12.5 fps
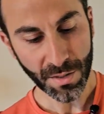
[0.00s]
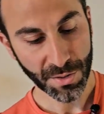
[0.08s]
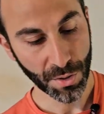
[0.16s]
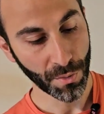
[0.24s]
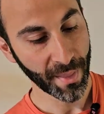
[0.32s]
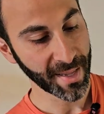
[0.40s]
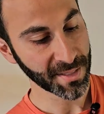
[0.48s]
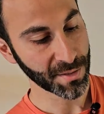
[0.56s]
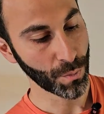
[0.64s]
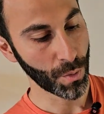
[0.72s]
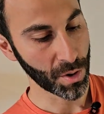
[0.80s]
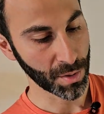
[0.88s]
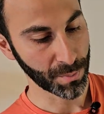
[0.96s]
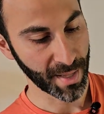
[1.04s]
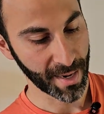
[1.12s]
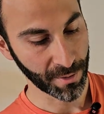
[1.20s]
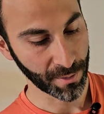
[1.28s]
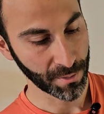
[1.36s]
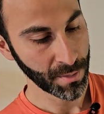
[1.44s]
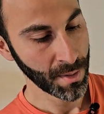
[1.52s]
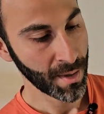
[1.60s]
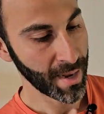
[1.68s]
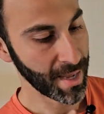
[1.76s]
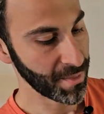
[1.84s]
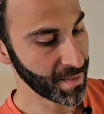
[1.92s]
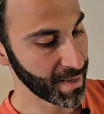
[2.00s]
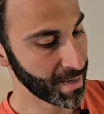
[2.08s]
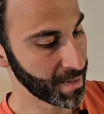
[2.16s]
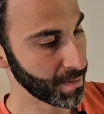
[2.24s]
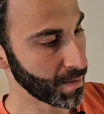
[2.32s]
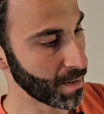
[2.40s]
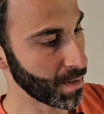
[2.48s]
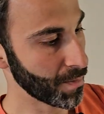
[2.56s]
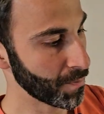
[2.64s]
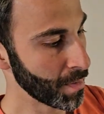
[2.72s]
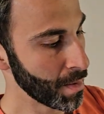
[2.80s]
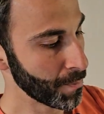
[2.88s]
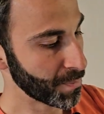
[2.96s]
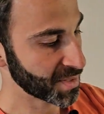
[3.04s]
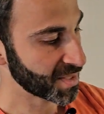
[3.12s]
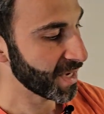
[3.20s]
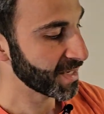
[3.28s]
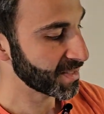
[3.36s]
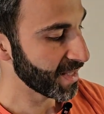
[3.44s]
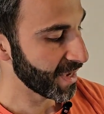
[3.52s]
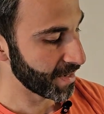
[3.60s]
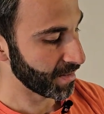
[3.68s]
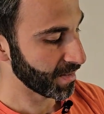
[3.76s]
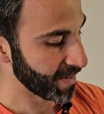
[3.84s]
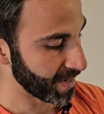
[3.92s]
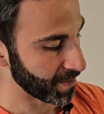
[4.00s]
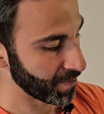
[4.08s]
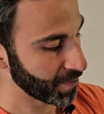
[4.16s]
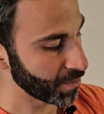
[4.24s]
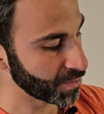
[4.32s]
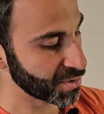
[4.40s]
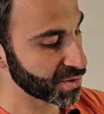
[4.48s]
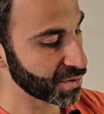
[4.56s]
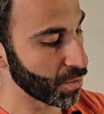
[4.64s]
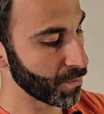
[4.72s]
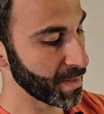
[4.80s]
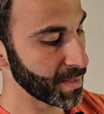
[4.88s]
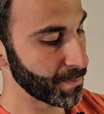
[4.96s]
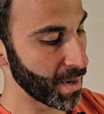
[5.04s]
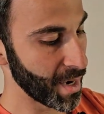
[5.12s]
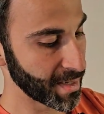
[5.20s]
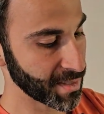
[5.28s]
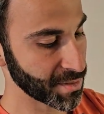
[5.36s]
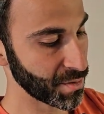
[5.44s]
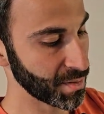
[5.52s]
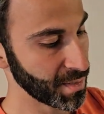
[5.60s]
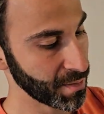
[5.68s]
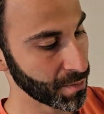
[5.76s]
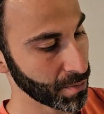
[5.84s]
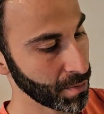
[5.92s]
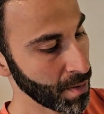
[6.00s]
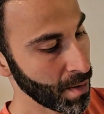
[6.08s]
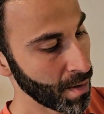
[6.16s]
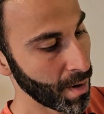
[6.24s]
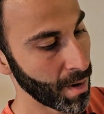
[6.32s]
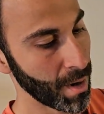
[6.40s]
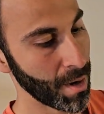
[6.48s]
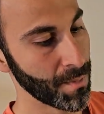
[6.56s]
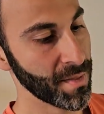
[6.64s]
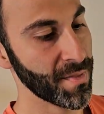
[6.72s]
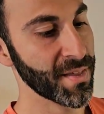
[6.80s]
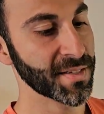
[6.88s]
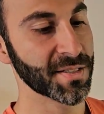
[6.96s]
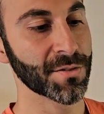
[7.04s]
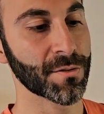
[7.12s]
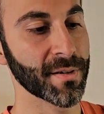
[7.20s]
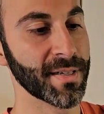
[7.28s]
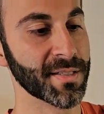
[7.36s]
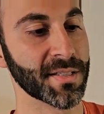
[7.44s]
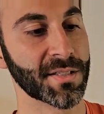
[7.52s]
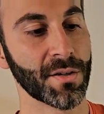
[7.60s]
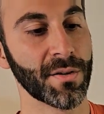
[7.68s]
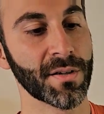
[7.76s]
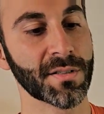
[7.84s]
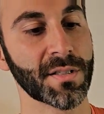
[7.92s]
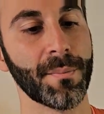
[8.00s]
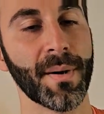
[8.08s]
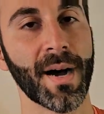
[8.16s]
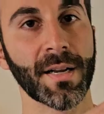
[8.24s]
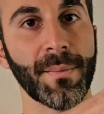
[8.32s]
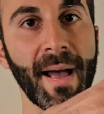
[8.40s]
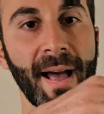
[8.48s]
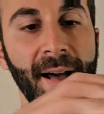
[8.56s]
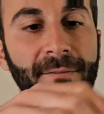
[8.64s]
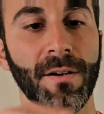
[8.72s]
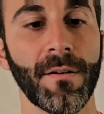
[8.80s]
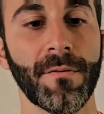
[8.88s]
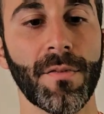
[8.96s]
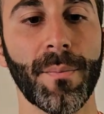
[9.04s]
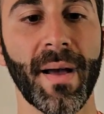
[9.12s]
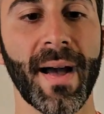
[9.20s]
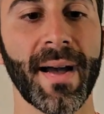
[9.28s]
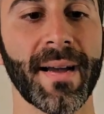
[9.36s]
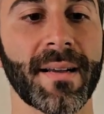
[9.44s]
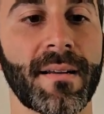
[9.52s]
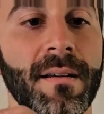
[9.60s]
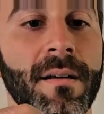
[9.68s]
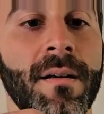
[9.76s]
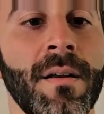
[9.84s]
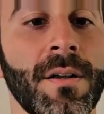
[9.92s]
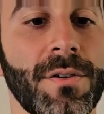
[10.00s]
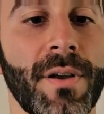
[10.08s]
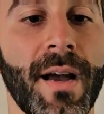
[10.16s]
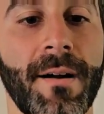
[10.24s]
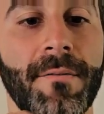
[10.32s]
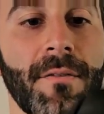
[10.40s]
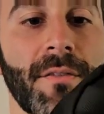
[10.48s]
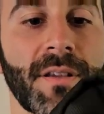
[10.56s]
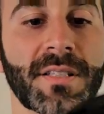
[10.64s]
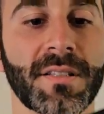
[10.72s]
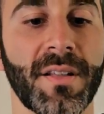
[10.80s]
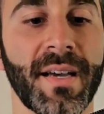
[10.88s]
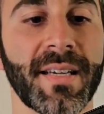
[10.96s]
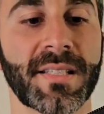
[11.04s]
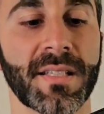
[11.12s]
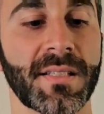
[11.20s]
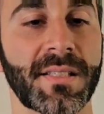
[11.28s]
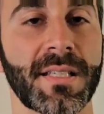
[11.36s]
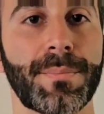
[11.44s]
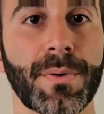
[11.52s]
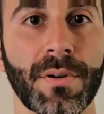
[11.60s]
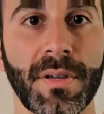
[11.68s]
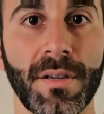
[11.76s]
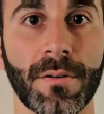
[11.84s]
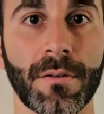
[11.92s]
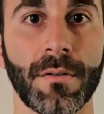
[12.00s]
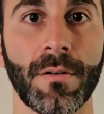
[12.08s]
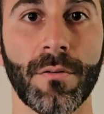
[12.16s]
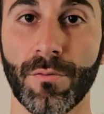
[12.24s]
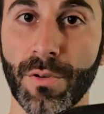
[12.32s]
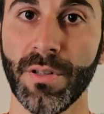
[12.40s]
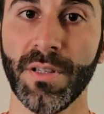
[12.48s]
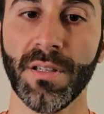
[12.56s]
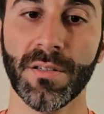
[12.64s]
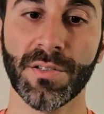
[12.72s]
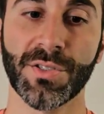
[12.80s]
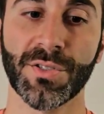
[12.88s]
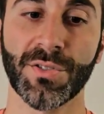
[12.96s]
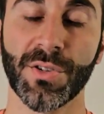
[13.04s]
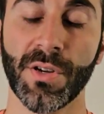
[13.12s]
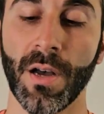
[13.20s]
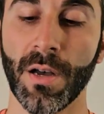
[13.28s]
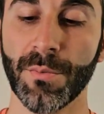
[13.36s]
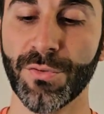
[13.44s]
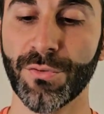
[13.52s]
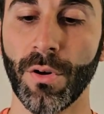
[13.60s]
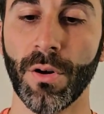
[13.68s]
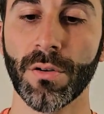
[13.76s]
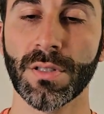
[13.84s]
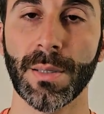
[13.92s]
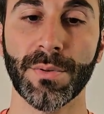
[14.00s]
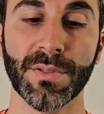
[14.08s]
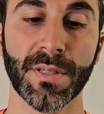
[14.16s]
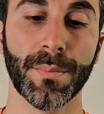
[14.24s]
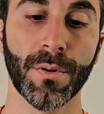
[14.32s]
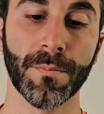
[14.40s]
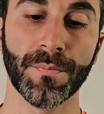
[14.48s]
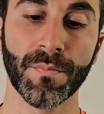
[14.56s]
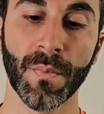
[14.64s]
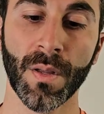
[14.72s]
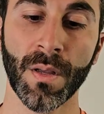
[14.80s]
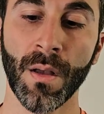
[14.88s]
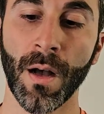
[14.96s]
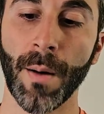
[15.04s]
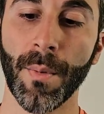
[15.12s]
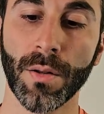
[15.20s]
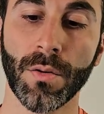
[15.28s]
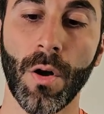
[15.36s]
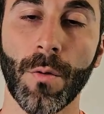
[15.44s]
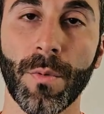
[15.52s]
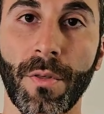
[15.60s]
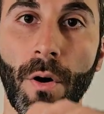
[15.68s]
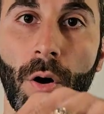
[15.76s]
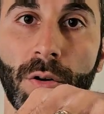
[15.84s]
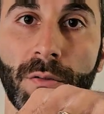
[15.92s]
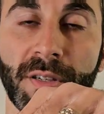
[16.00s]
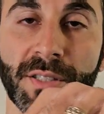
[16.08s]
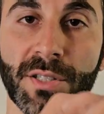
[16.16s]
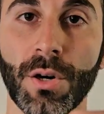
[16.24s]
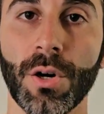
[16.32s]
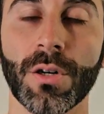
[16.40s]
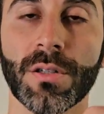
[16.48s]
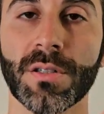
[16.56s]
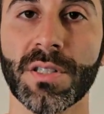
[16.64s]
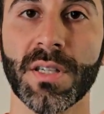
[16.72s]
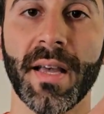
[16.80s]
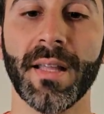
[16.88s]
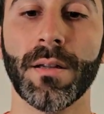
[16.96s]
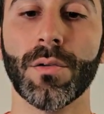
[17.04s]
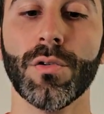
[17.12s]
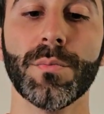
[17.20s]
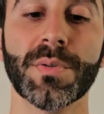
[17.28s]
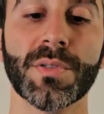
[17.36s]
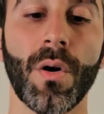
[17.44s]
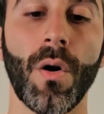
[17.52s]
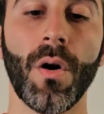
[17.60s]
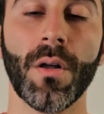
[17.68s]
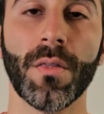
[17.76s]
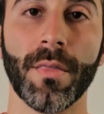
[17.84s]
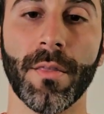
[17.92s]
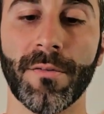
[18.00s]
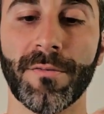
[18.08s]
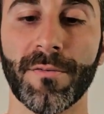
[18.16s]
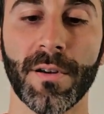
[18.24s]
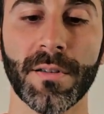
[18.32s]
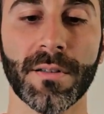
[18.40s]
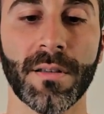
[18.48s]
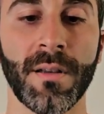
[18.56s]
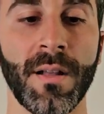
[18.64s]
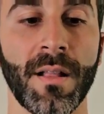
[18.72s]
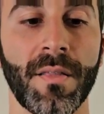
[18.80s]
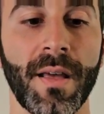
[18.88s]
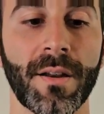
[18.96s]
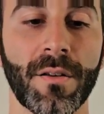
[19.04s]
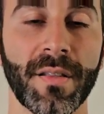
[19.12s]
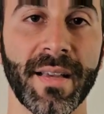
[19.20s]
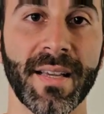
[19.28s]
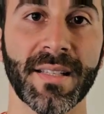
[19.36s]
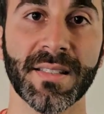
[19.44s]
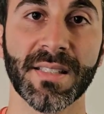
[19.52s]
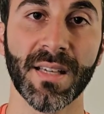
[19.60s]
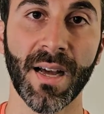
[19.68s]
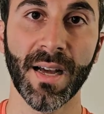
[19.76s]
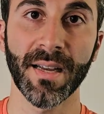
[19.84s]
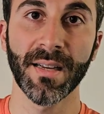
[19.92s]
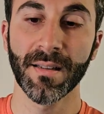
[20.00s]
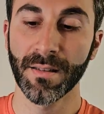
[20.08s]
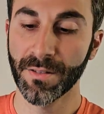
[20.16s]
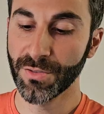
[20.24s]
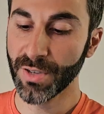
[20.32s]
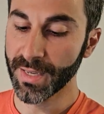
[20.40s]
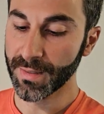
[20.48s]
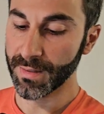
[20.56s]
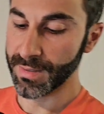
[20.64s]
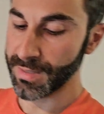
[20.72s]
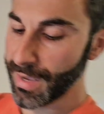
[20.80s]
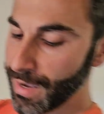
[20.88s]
So that's the water bladder. And then besides that, again, there are so many pockets on here. This is crazy. So here's the bottom half of the bag. You have this nice zipper here, really strong double zipper, along with all of these hooks and loops on the front. Then on the inside, check this